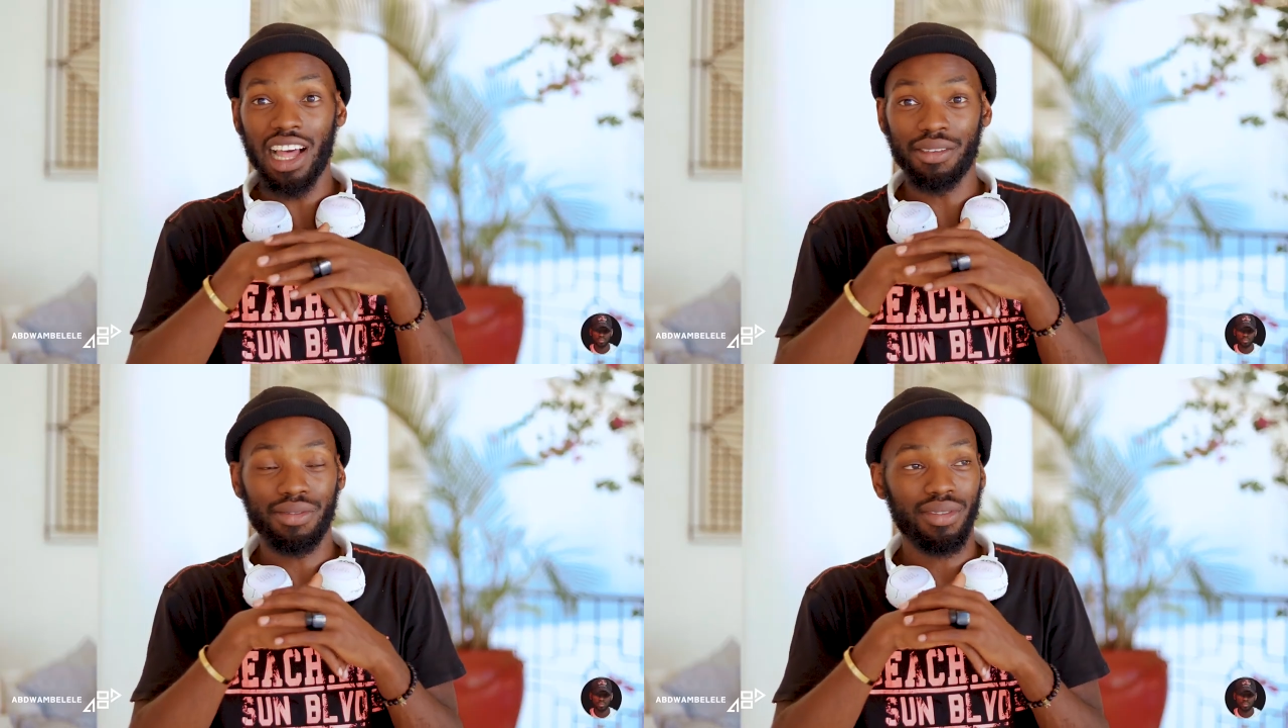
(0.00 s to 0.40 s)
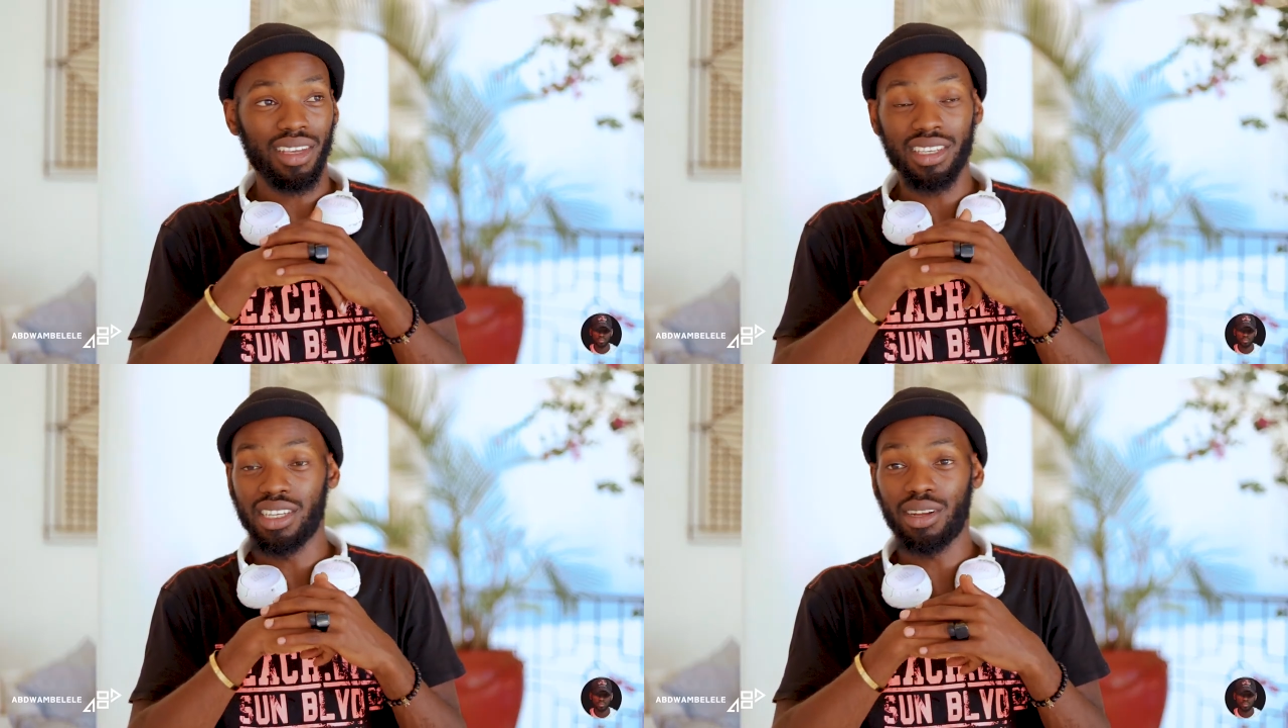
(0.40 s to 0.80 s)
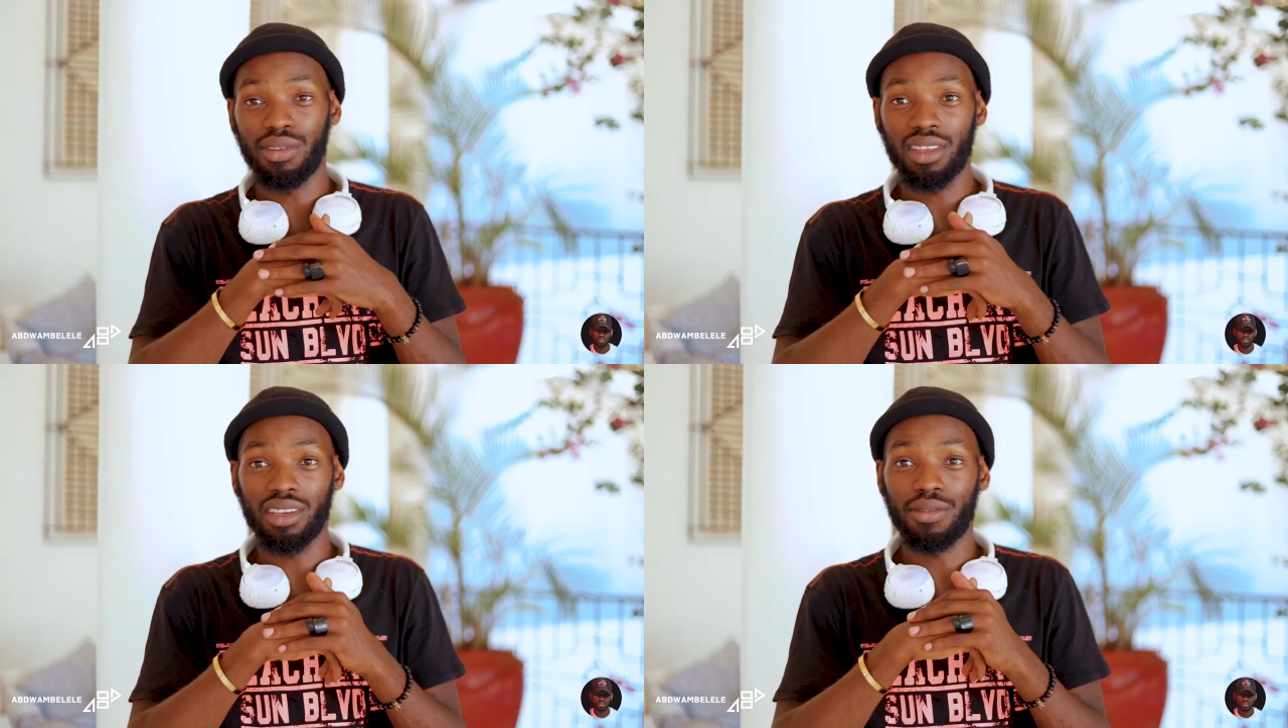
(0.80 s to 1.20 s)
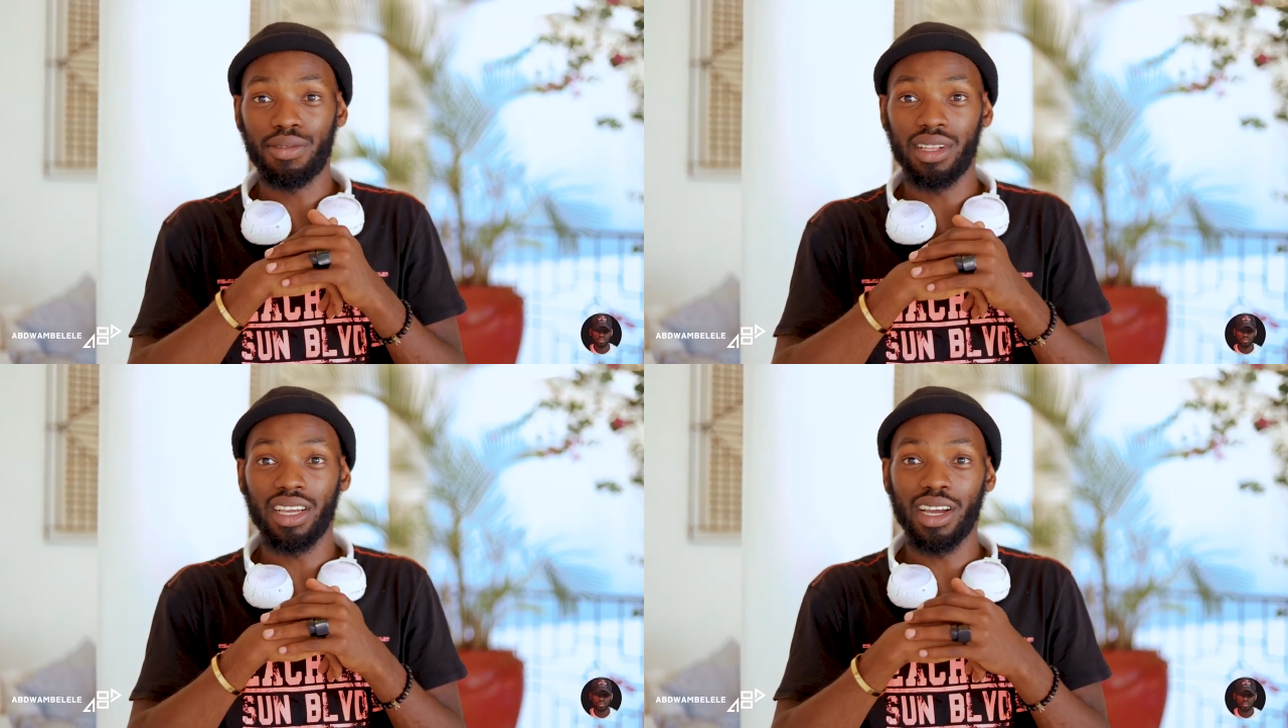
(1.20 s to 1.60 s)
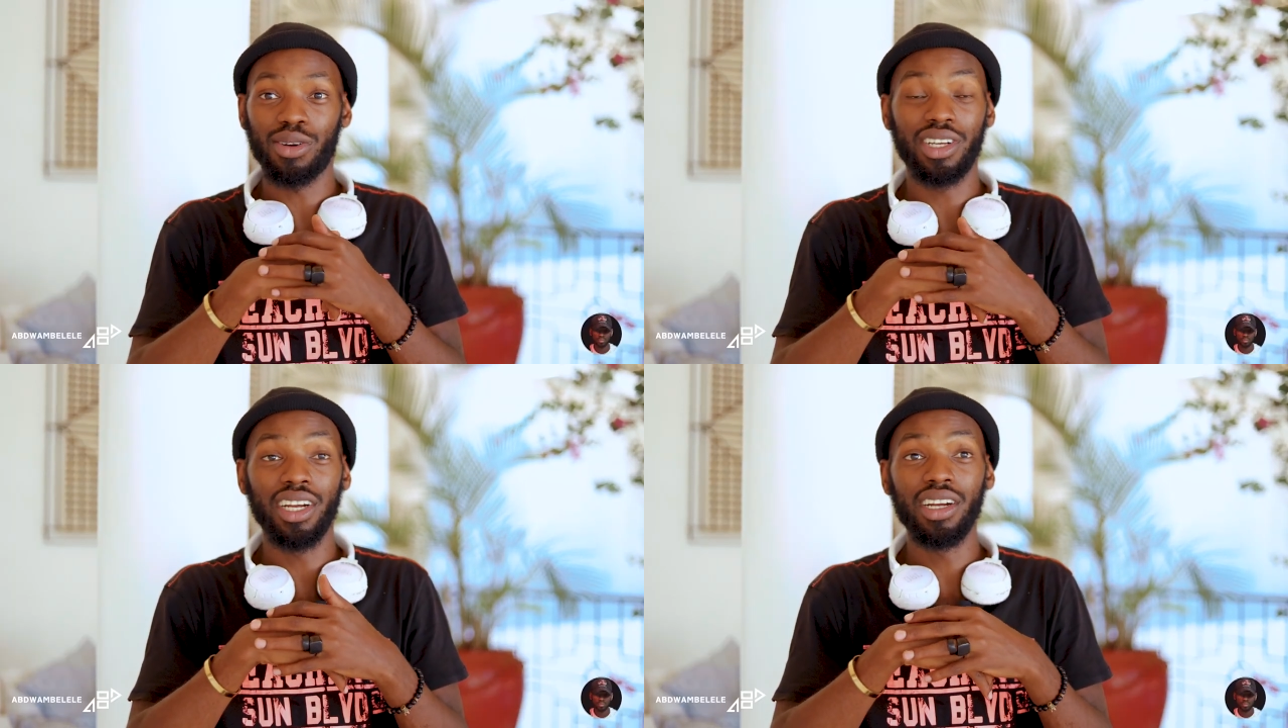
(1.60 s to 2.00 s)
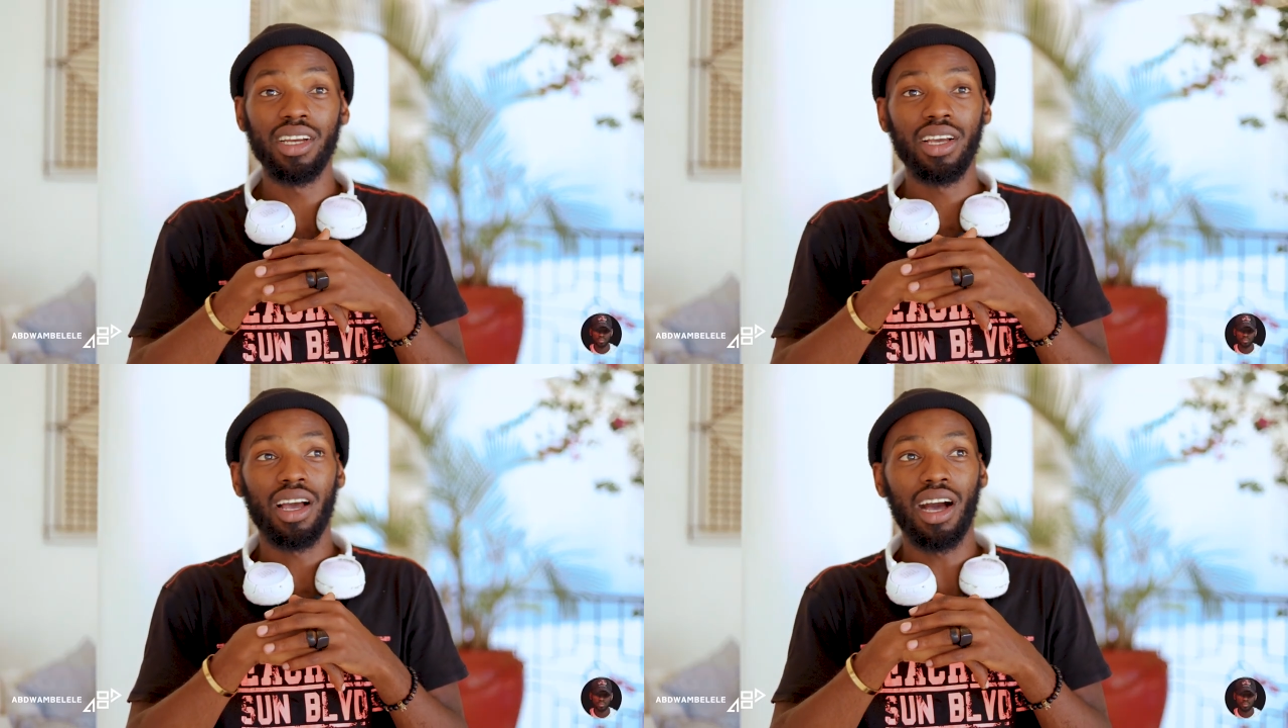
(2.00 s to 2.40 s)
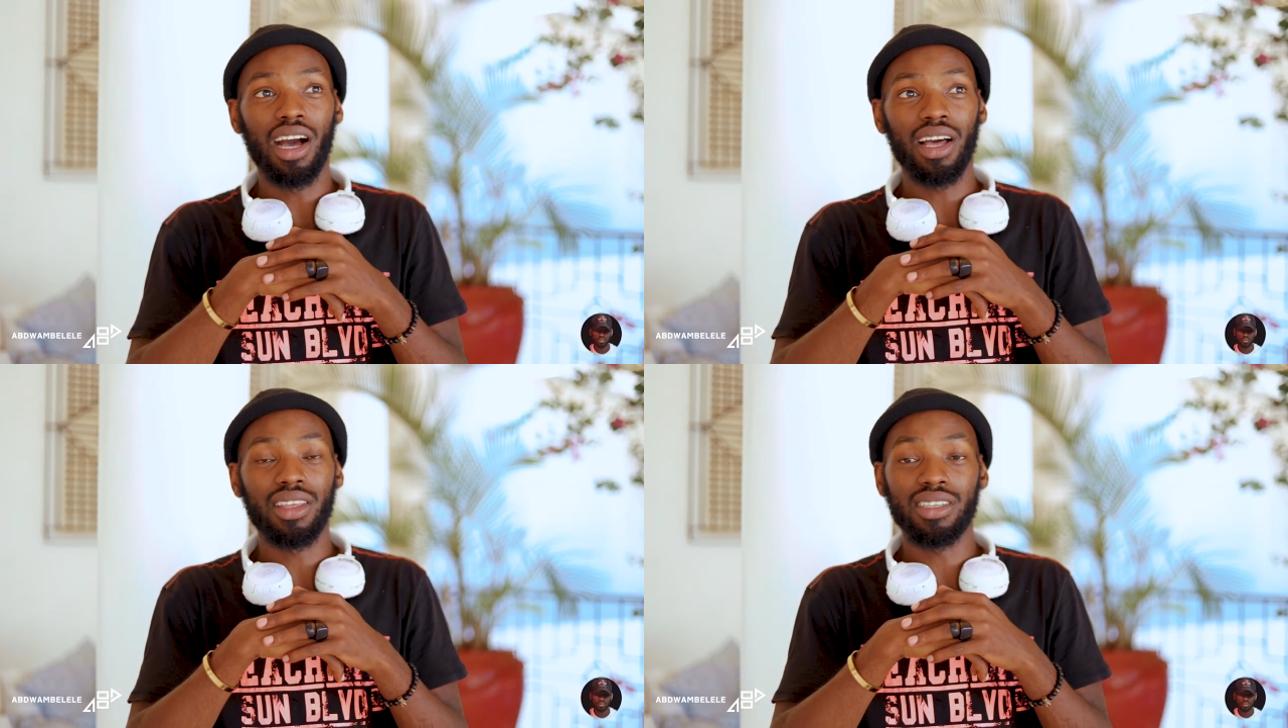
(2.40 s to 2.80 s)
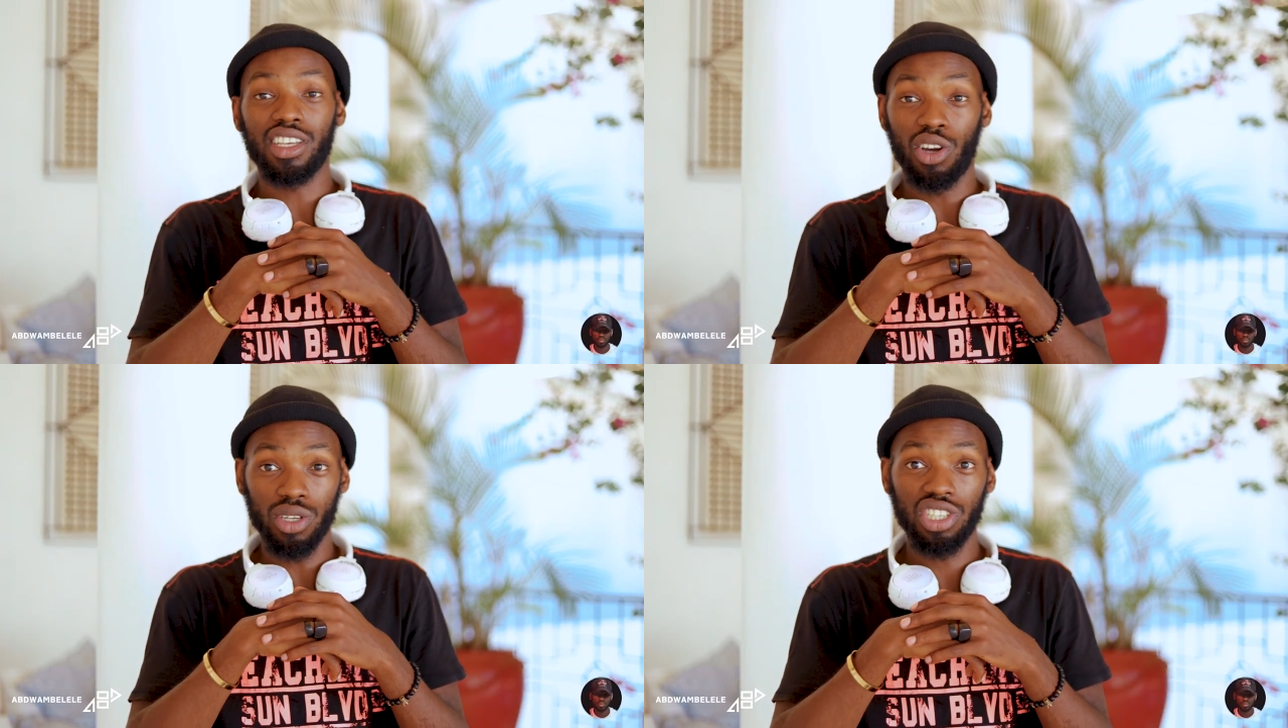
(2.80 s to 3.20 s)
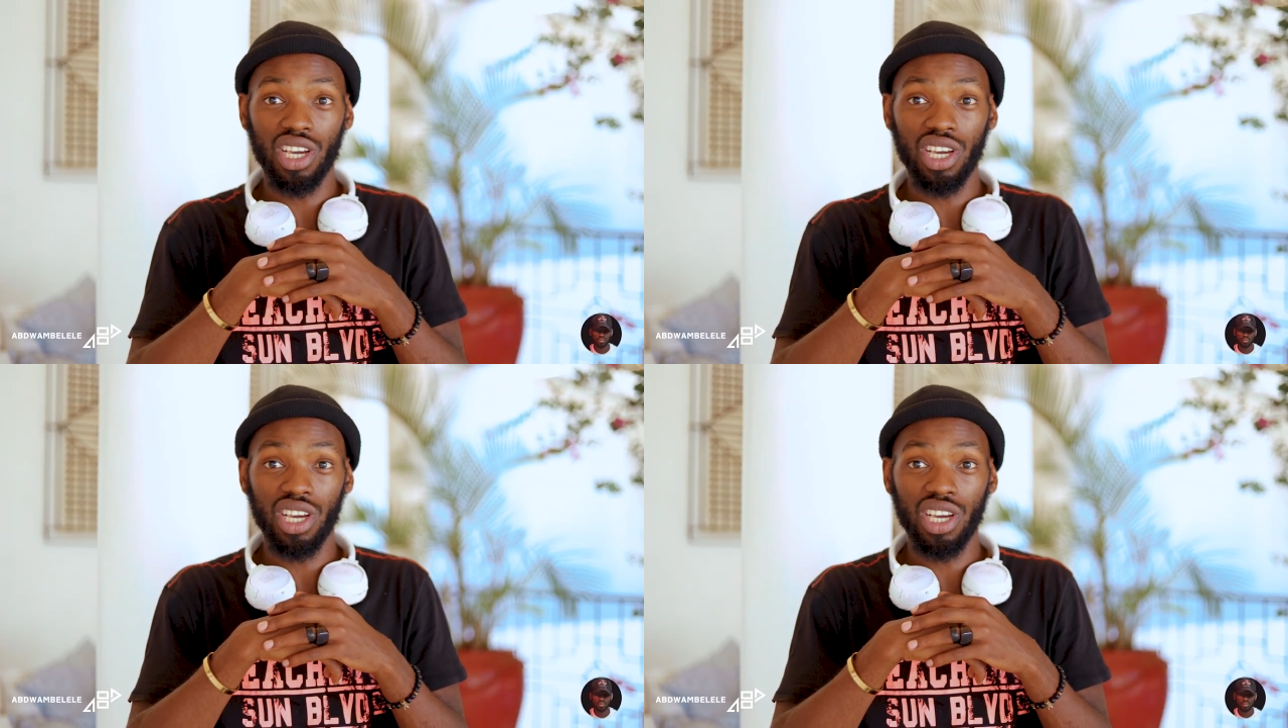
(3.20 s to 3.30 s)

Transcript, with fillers: love each and everything feeling out here. There's a hot